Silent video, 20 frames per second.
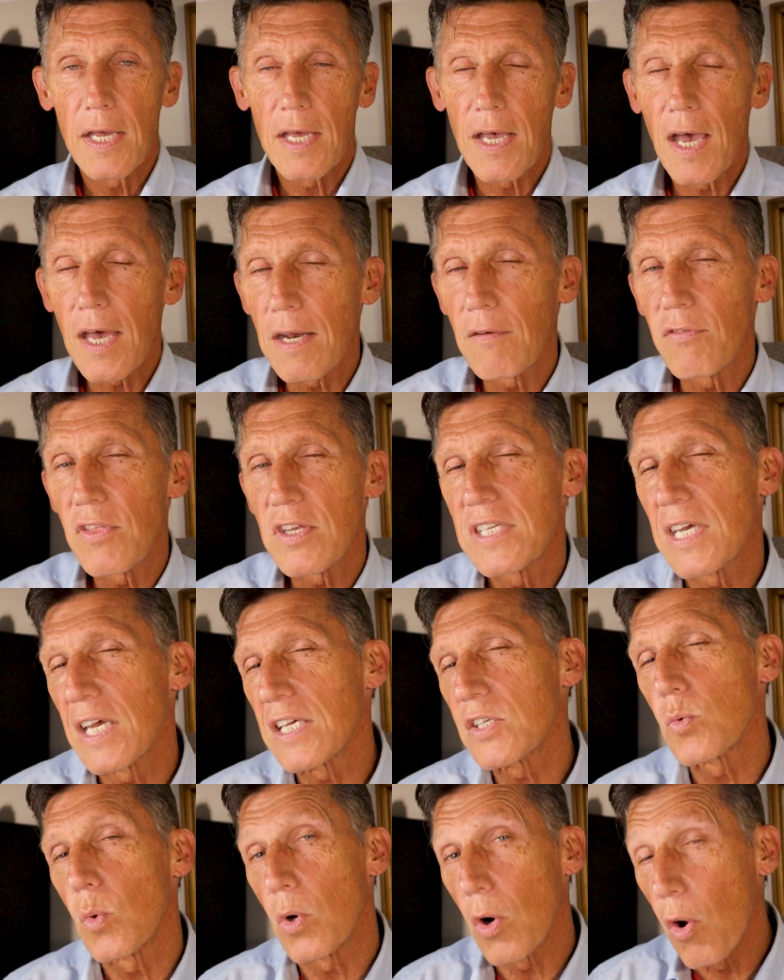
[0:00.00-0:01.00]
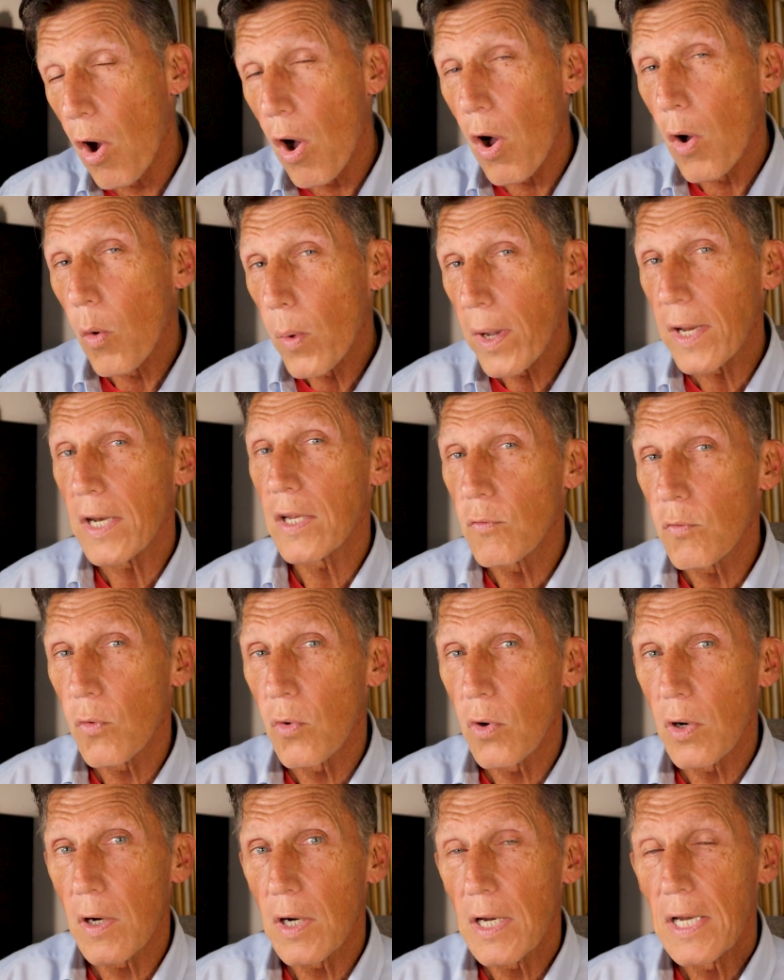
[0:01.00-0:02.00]
Kind of the test we're all waiting
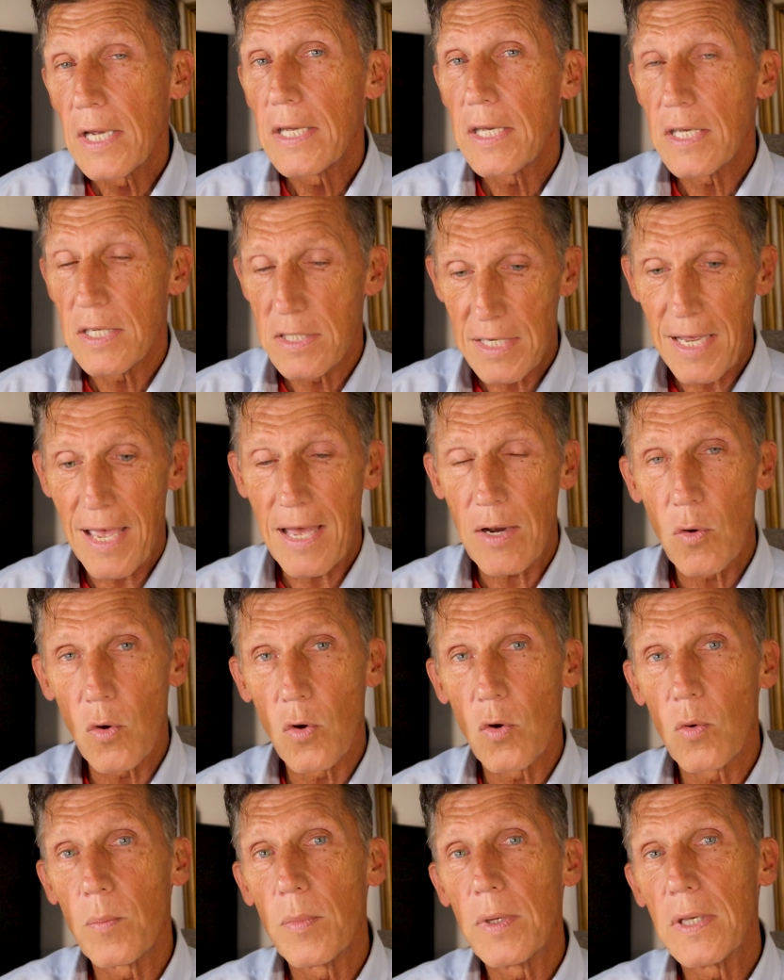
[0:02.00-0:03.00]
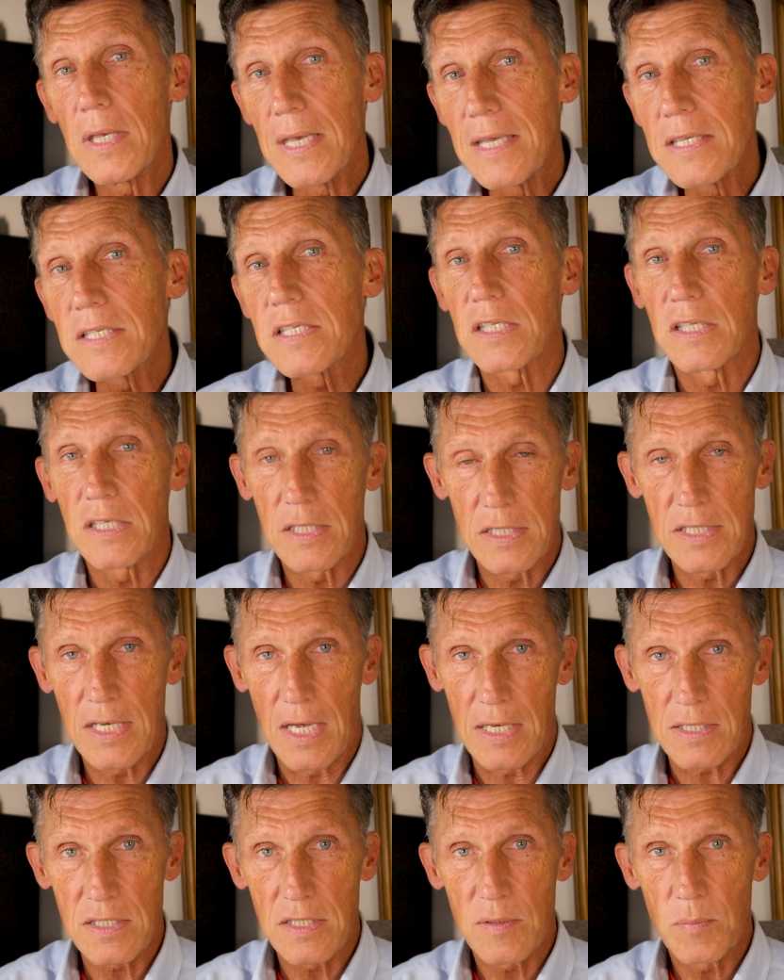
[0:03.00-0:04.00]
for is at-home insulin
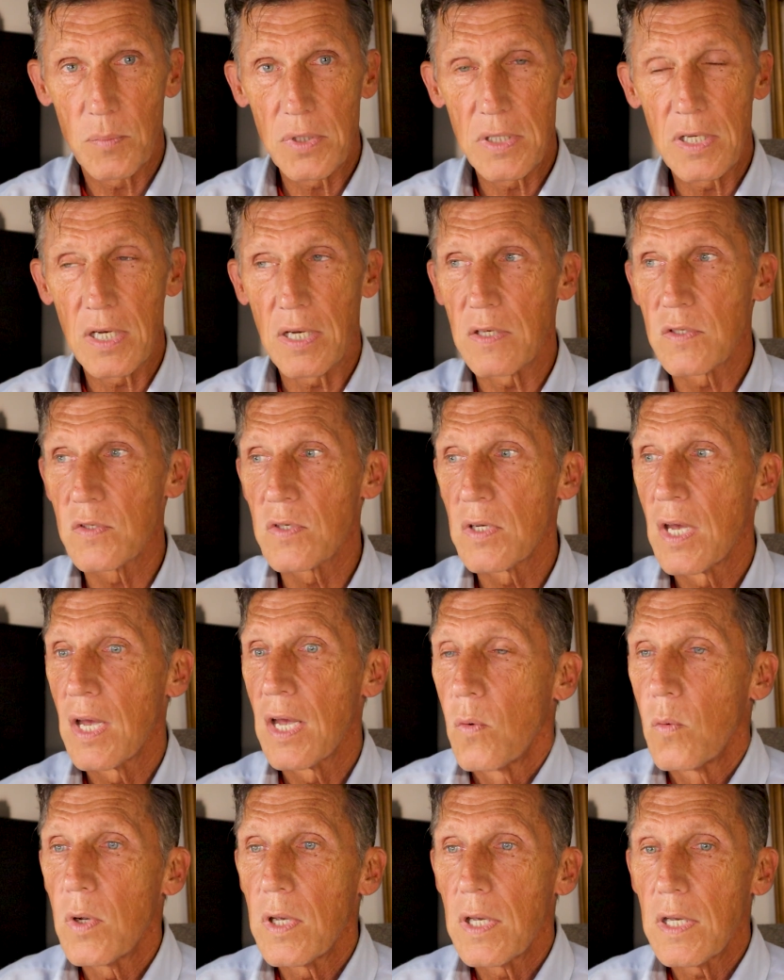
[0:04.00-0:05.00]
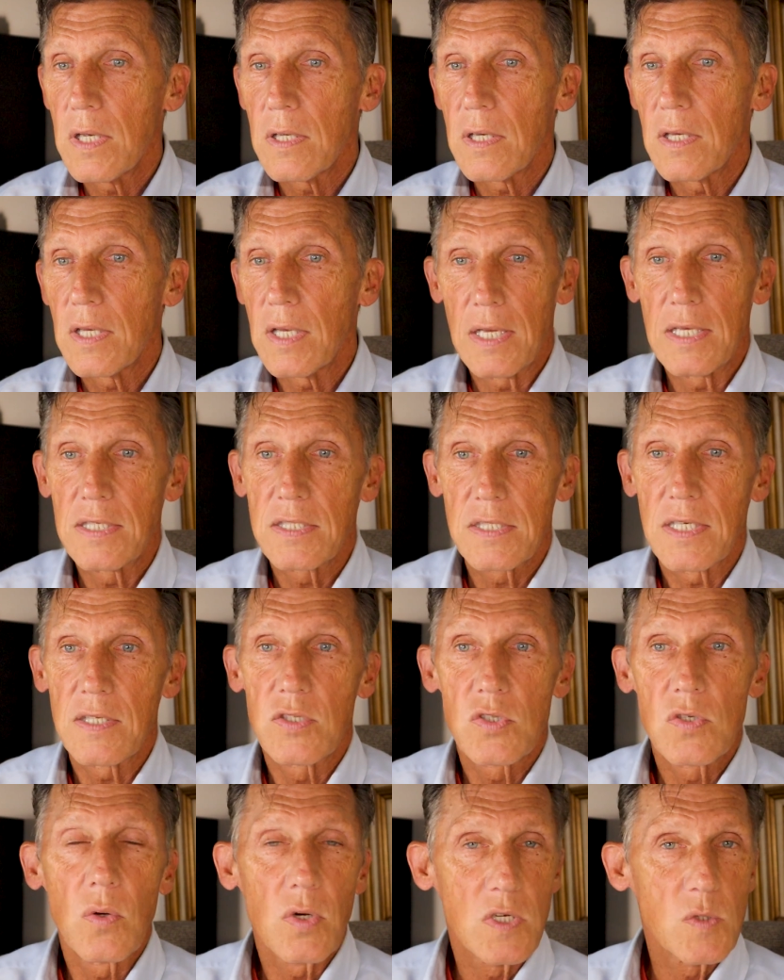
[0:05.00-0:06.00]
test because
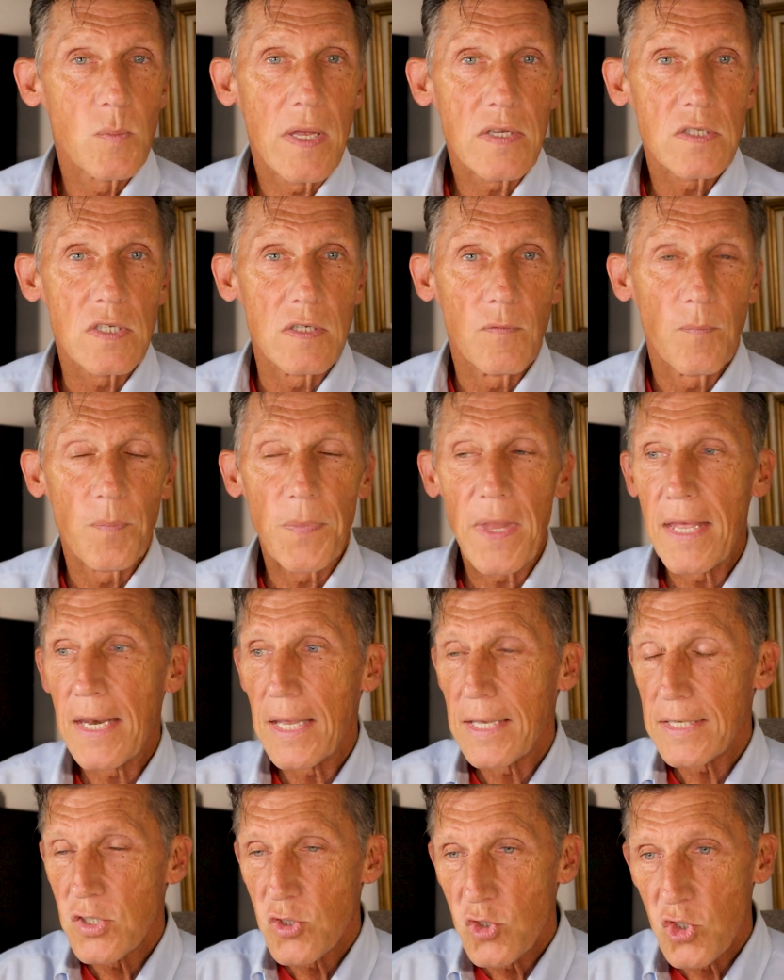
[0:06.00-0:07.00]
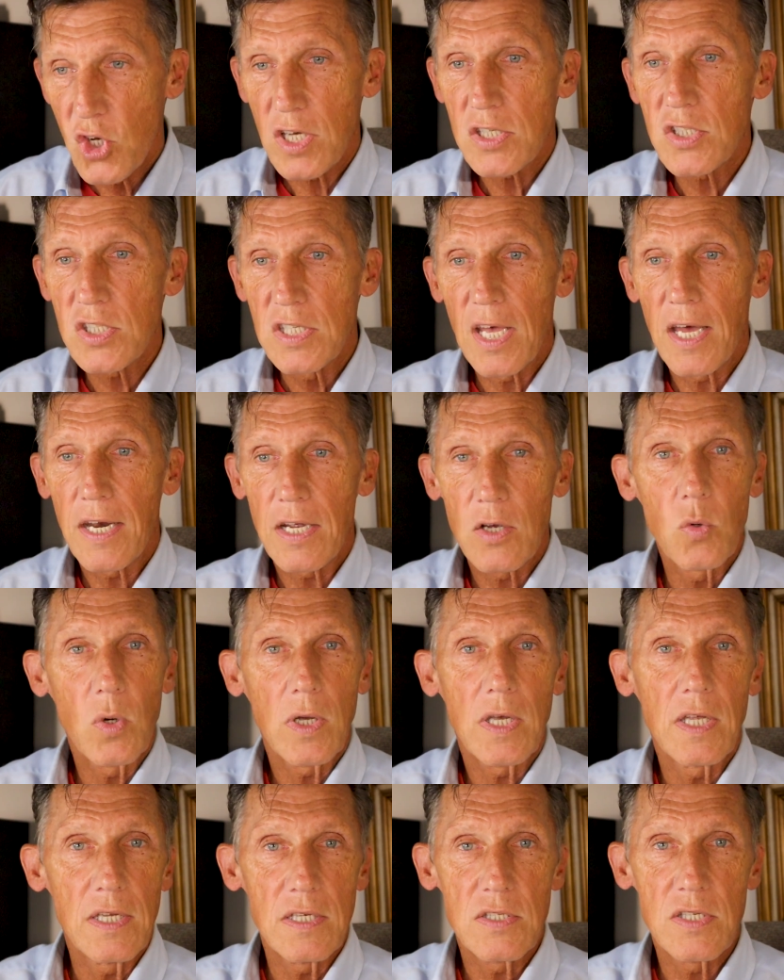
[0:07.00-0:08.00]
it's too expensive and it's just not a
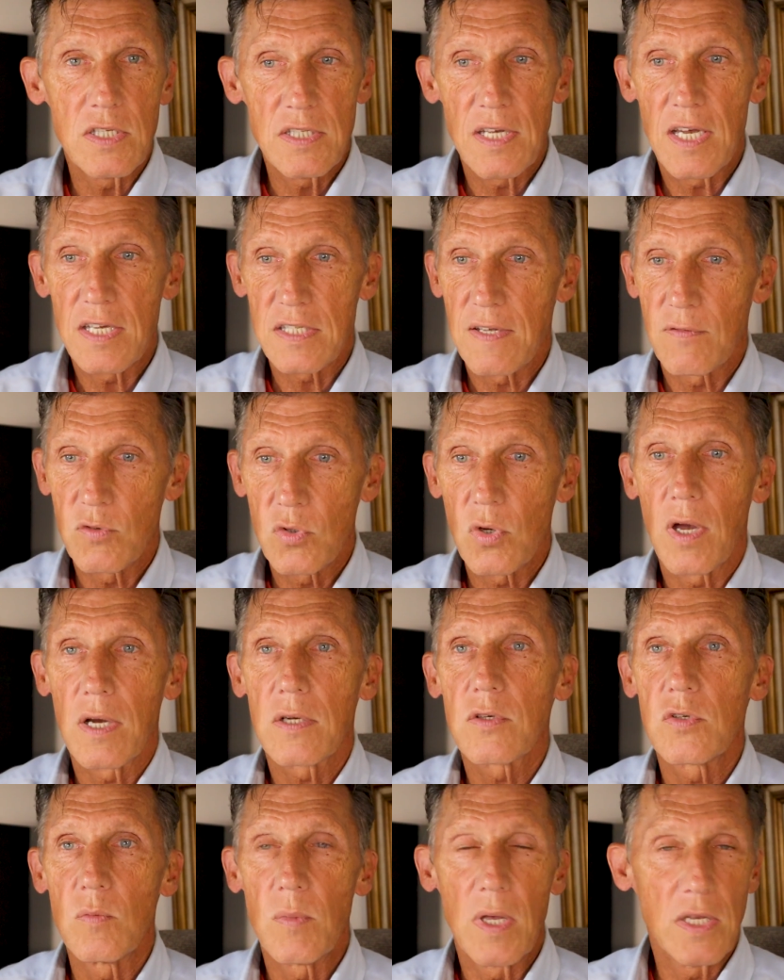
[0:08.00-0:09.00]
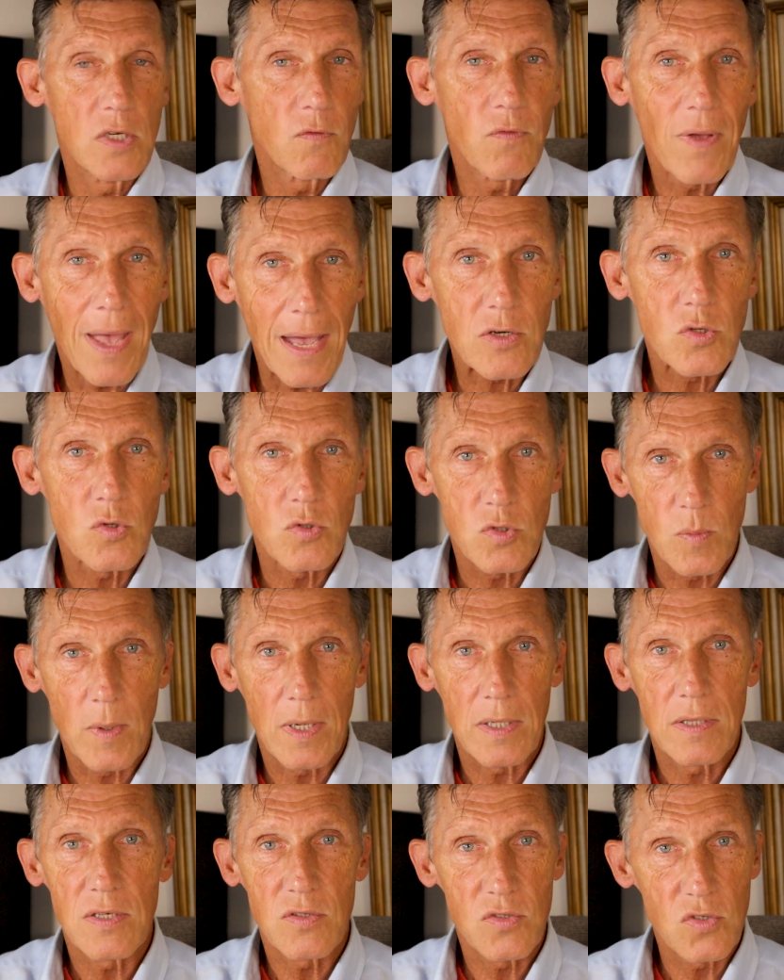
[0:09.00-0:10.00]
quick and easy test. I've talked to manufacturers
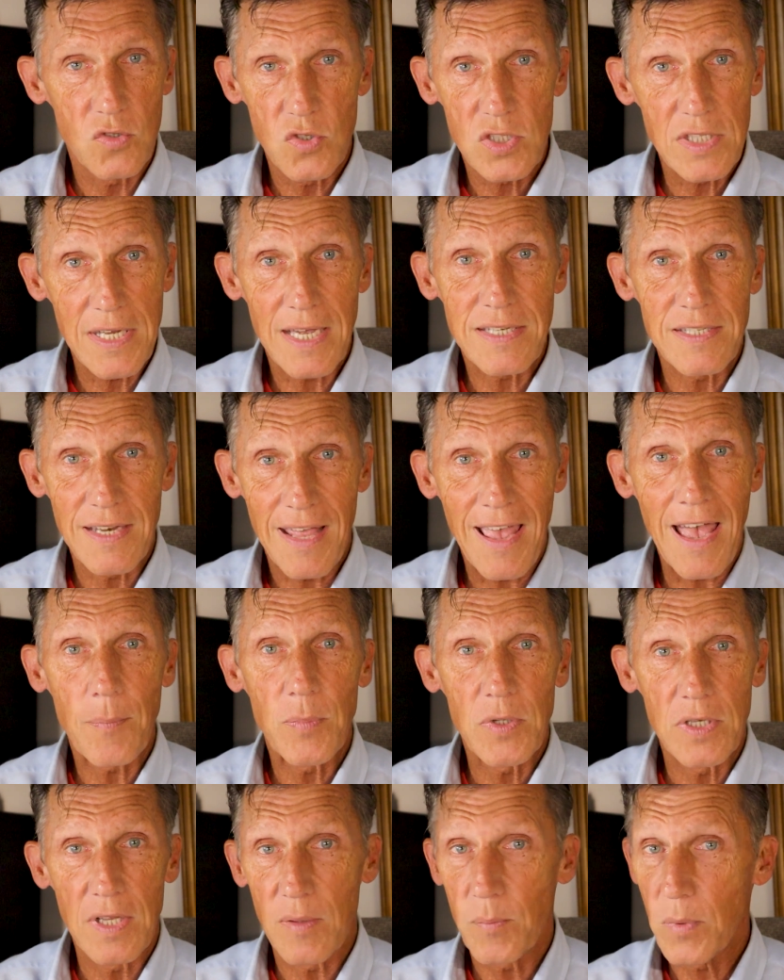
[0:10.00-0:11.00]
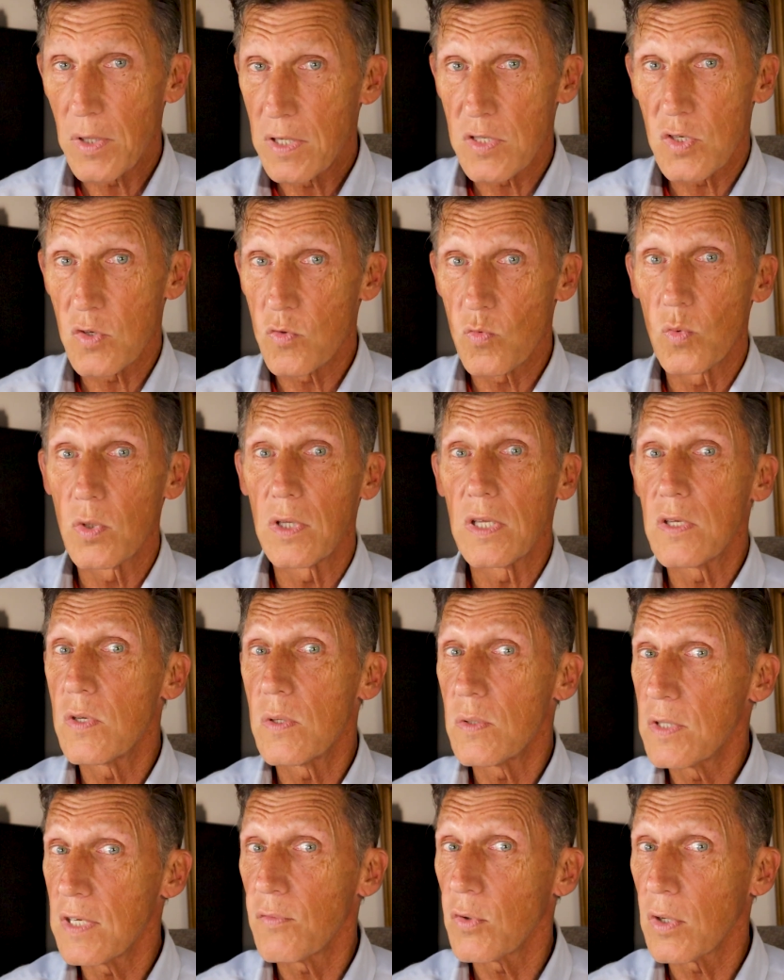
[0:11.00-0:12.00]
about this. It just hasn't happened yet because it's really
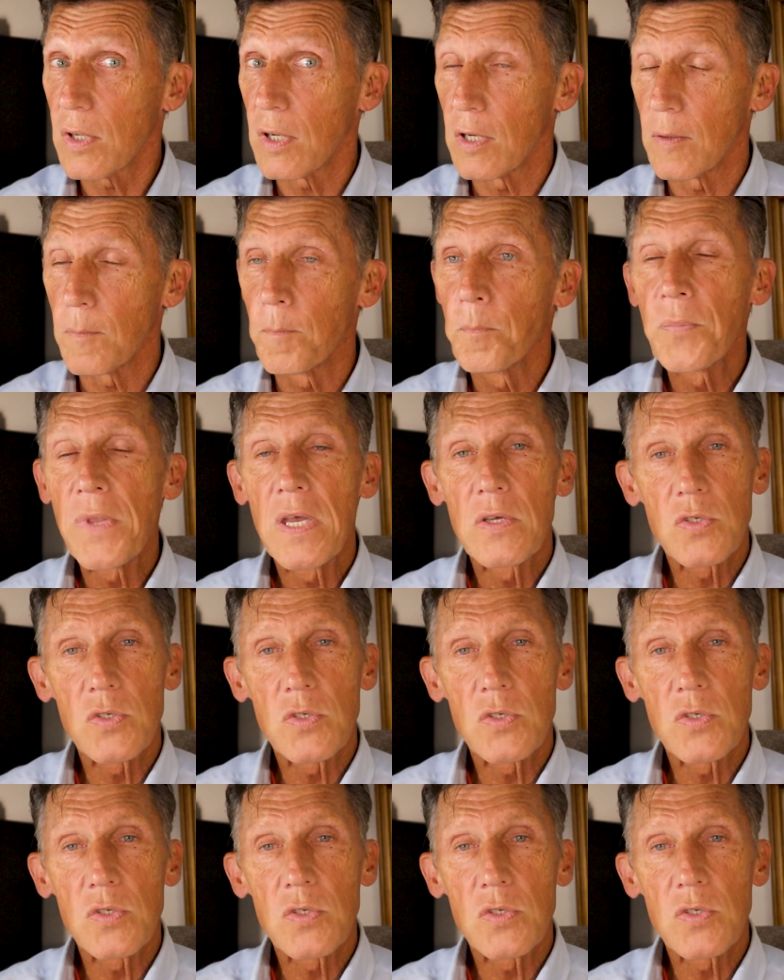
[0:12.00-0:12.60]
too difficult.